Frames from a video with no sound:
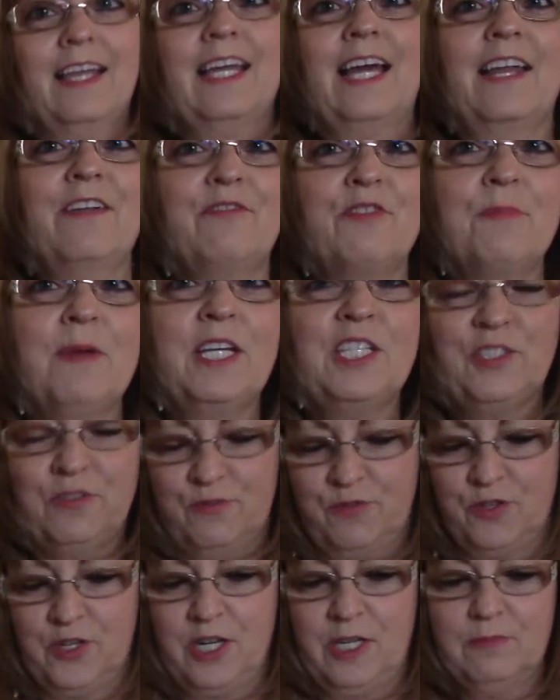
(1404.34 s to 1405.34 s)
got information
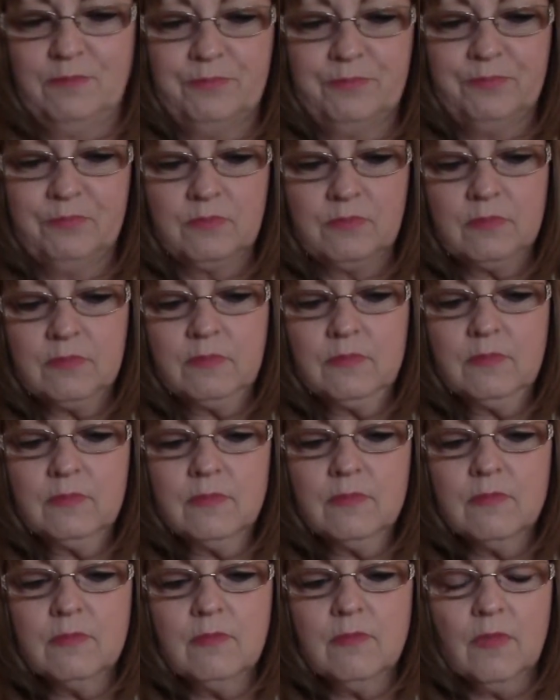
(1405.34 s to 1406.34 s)
for you.
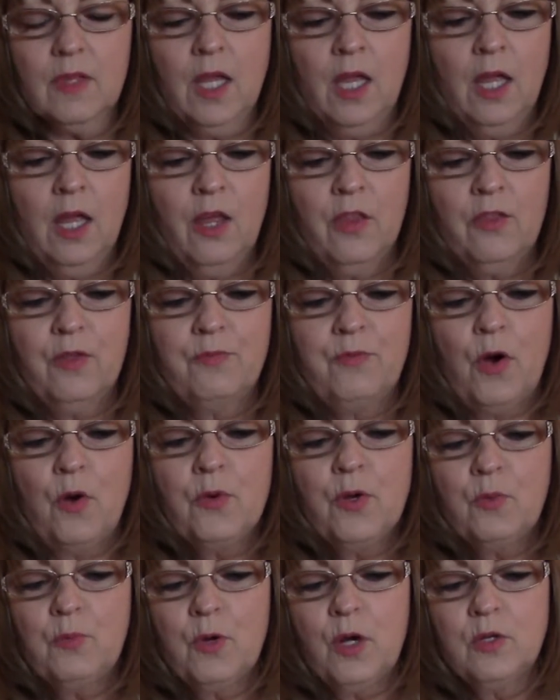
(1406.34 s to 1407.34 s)
The
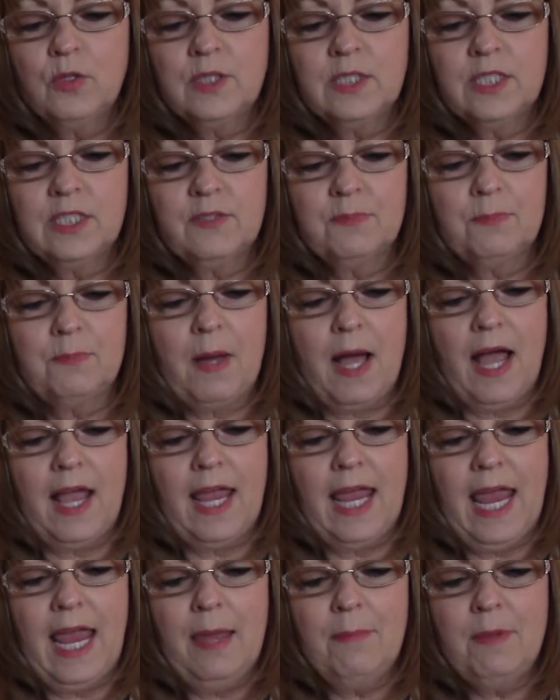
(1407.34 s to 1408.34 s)
Folded Roses
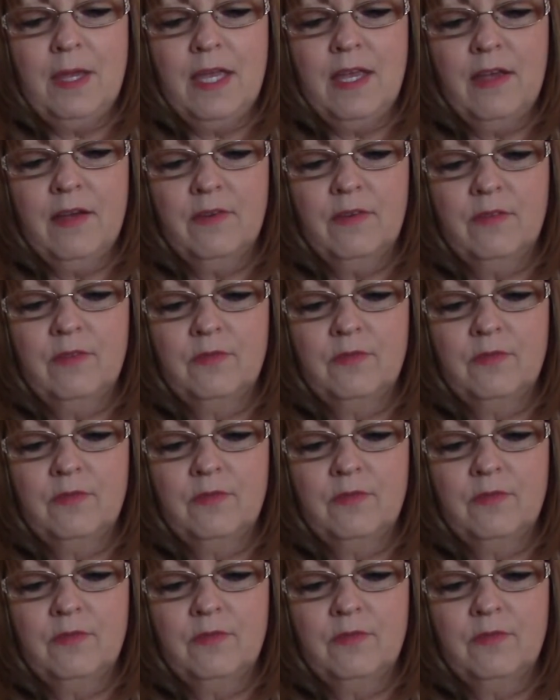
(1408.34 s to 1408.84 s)
by Amy